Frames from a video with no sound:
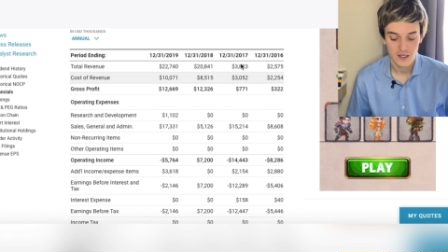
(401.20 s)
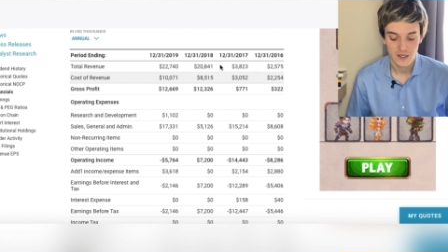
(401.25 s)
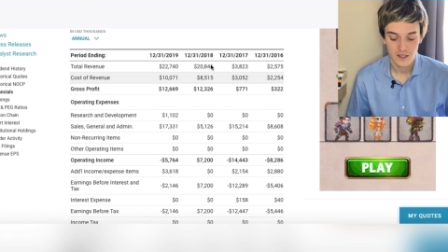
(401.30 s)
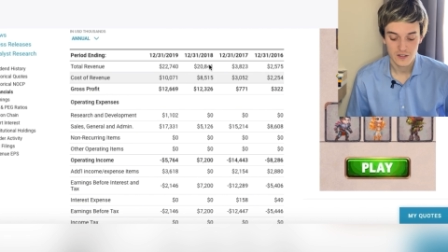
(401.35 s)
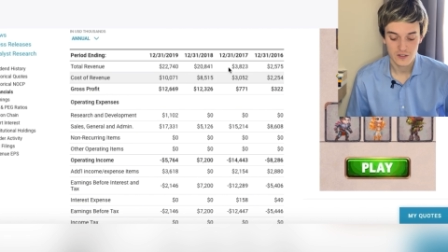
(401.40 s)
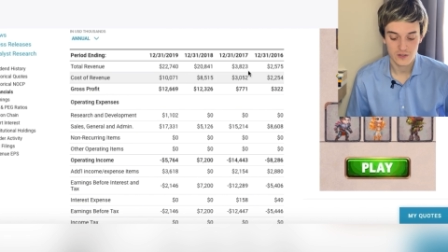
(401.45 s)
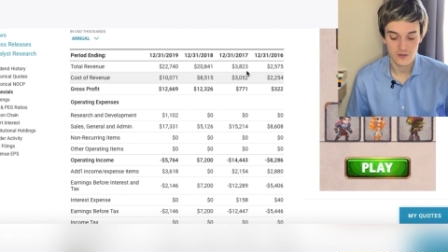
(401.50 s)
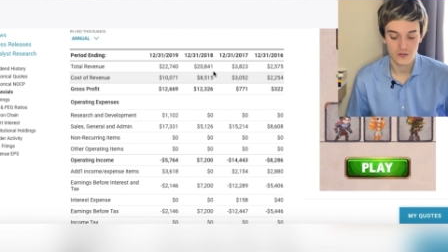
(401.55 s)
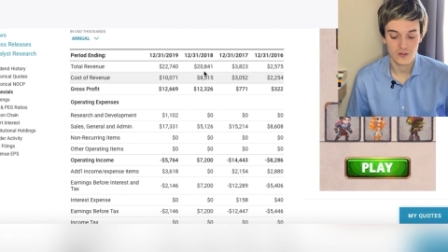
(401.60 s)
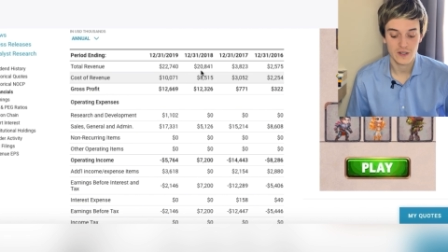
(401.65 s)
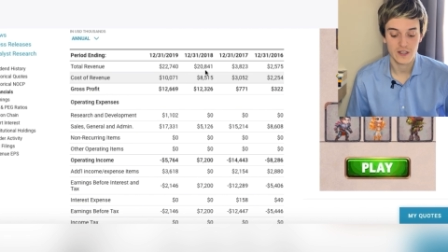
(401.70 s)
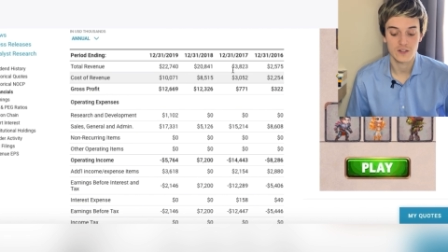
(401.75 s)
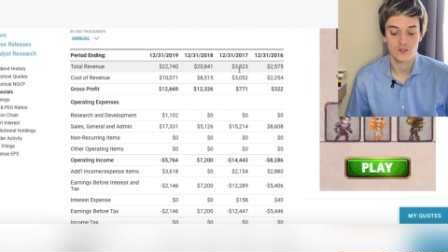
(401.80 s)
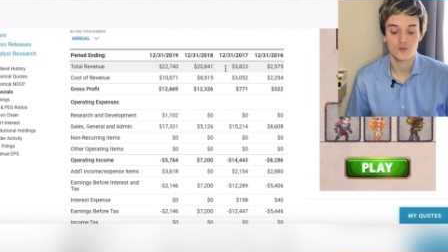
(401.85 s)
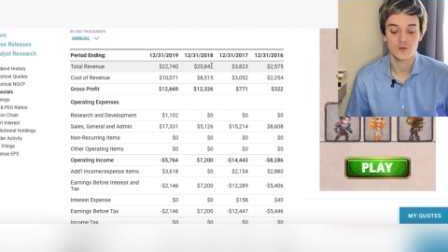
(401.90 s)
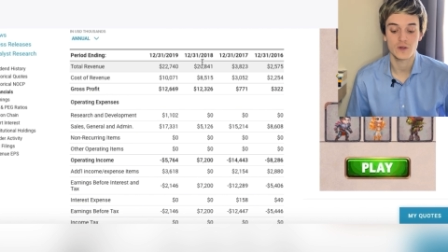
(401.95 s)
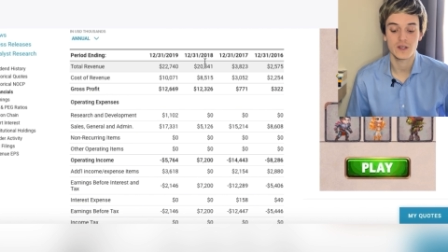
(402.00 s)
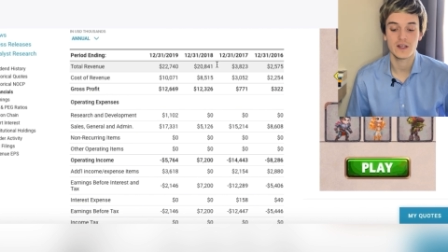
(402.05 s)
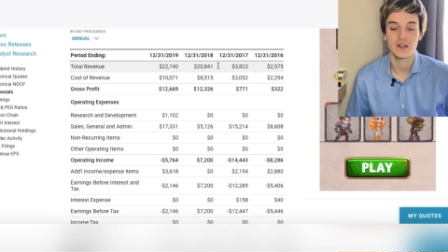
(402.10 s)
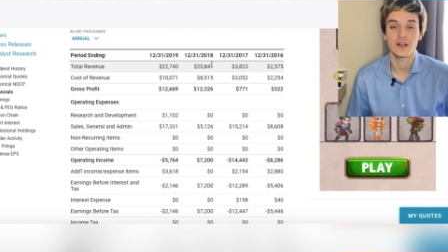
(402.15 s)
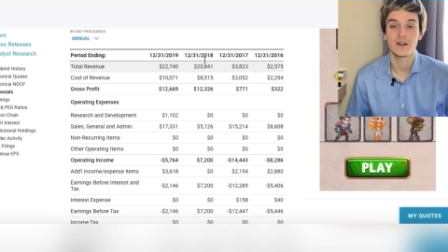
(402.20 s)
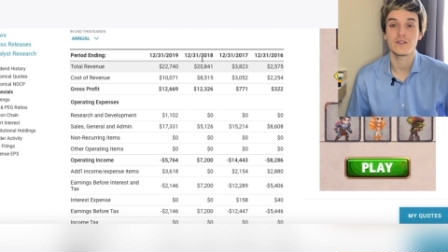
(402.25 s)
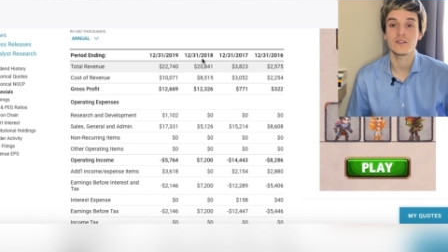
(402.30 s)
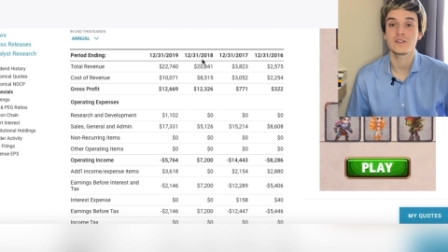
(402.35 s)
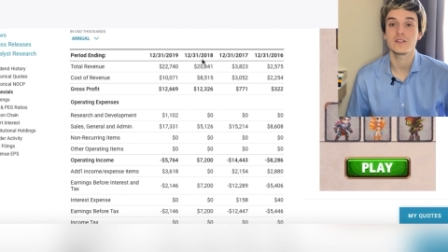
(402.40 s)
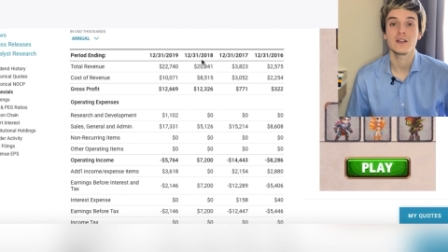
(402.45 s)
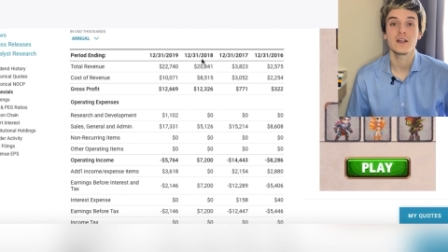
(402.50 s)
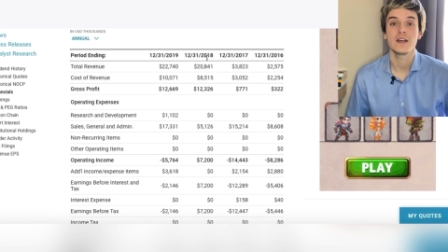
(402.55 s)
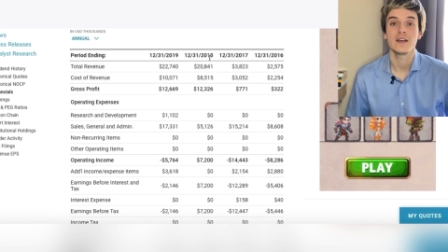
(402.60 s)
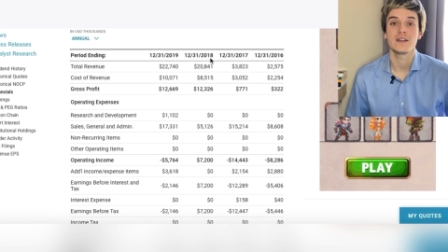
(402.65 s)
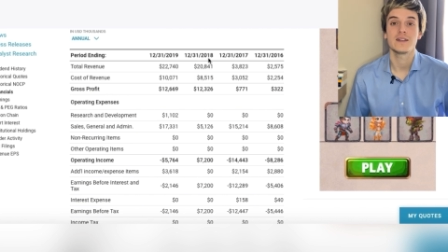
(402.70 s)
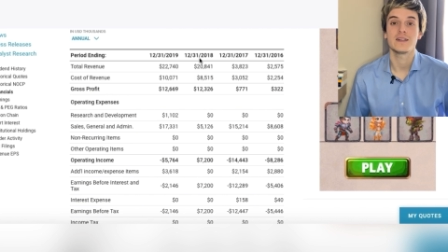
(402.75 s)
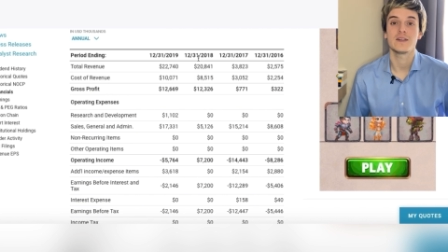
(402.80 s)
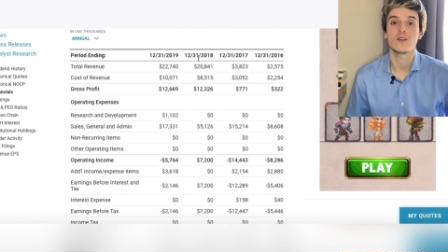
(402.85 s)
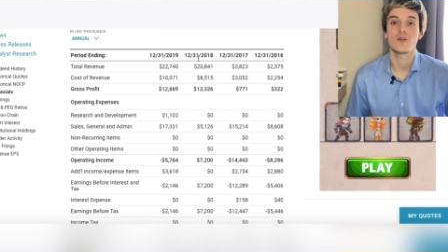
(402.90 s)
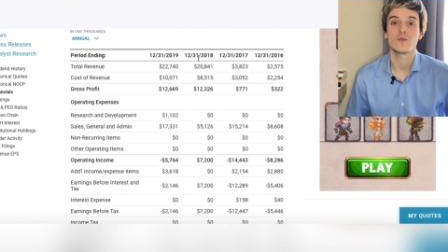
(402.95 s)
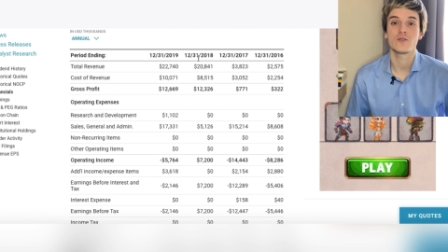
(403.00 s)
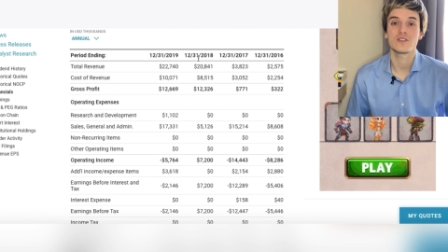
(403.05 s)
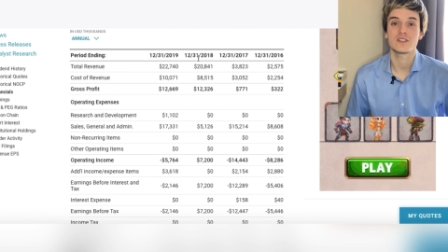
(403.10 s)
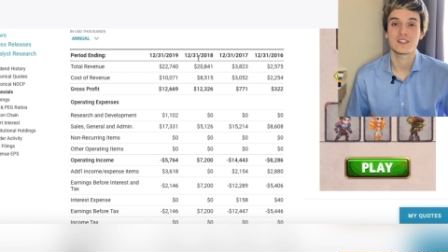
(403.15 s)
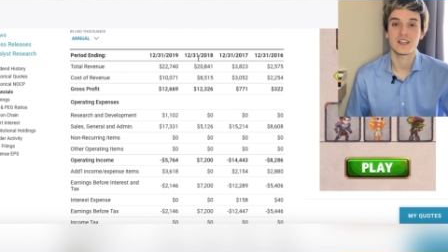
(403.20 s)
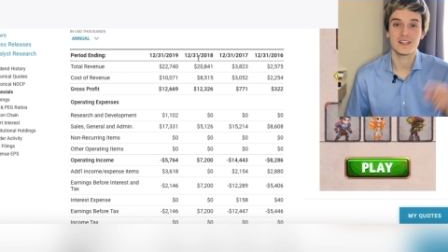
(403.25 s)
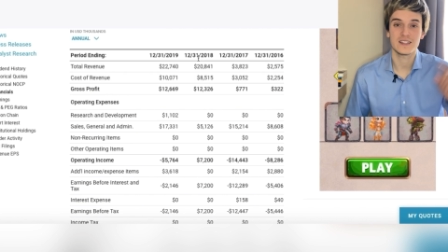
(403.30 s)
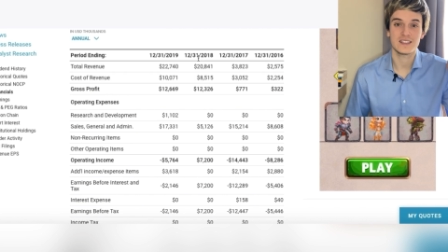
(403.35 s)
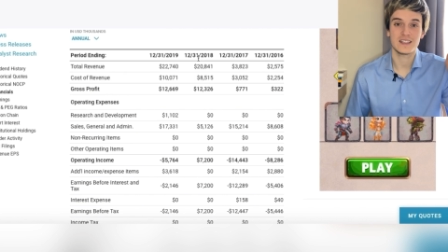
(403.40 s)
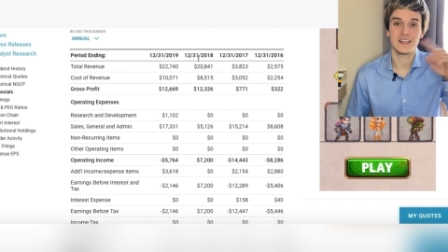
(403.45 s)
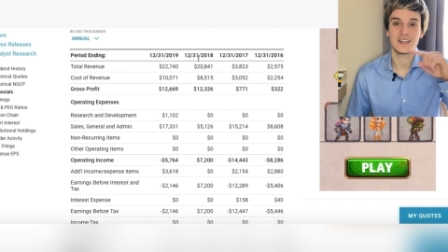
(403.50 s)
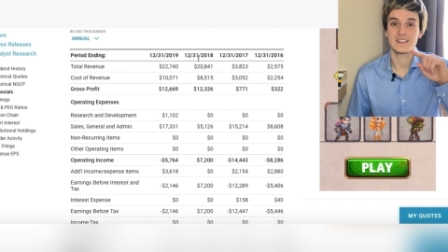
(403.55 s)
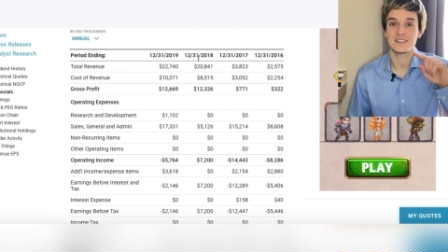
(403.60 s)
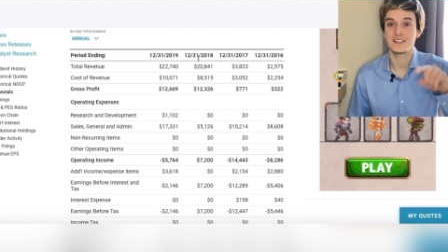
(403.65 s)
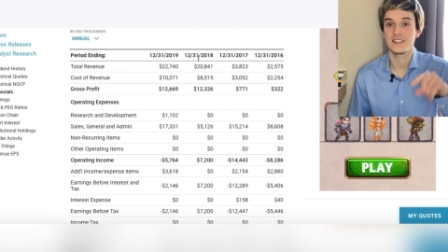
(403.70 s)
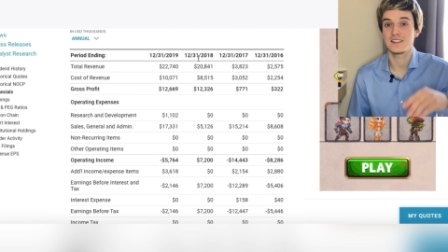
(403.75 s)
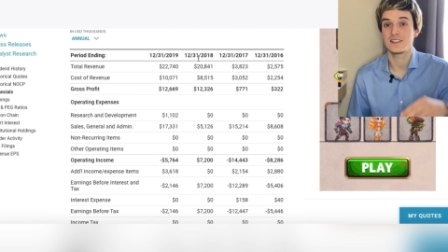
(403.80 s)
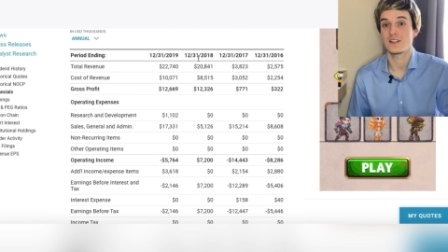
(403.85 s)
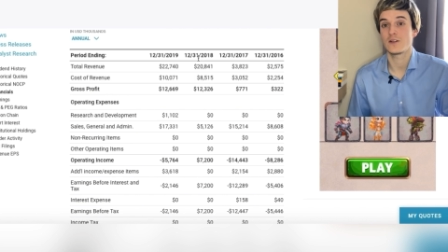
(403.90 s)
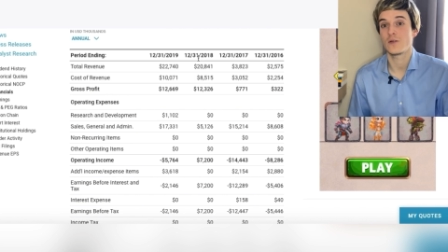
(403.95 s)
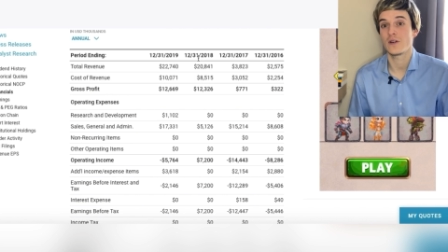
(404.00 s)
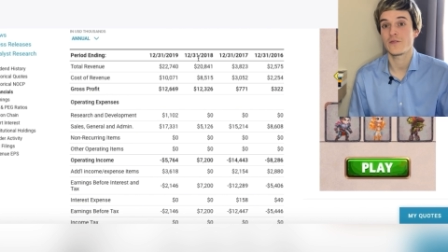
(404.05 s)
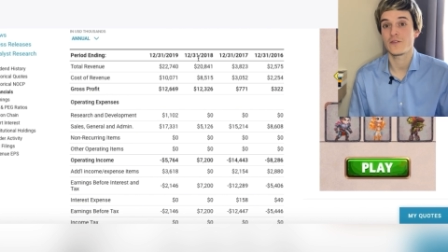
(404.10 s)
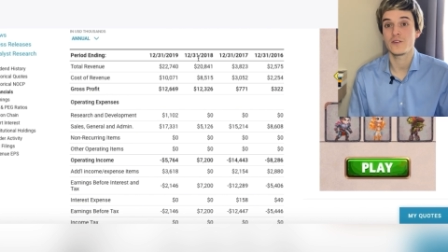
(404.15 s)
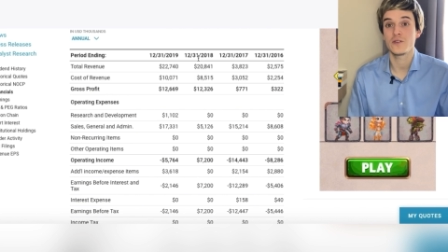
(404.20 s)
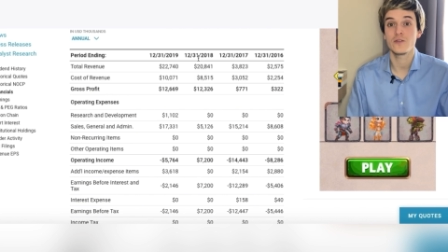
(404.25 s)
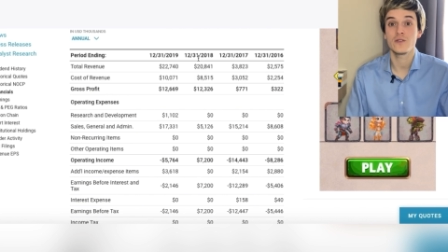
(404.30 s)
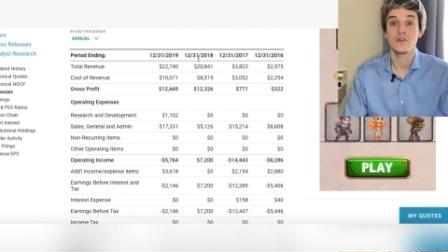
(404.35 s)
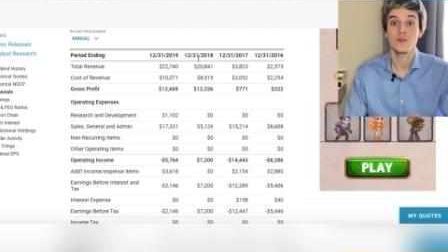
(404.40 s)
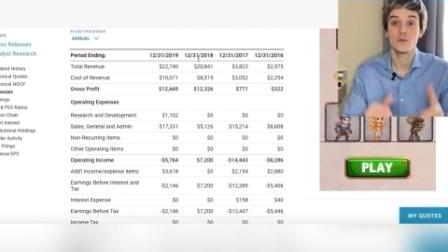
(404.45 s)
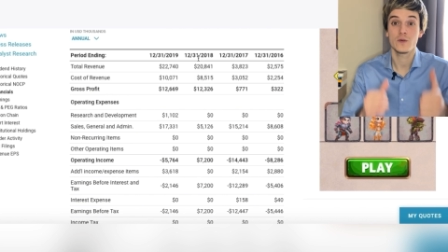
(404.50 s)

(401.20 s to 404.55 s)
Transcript: So in 3 years, they almost gained x6 their revenue,